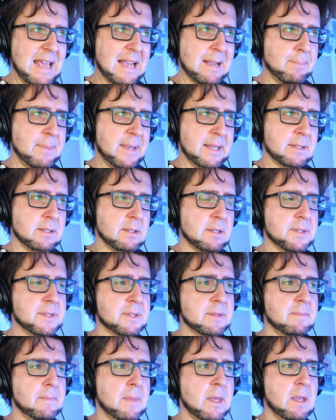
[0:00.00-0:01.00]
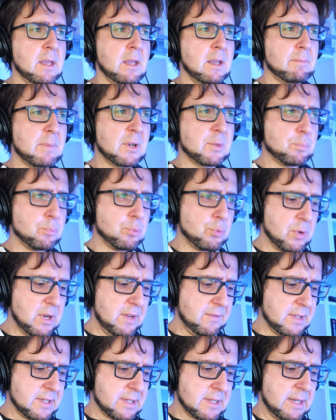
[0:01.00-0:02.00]
black pixels. But
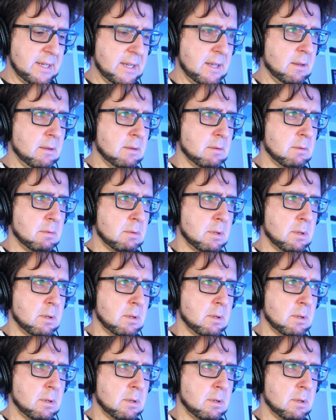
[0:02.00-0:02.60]
previously,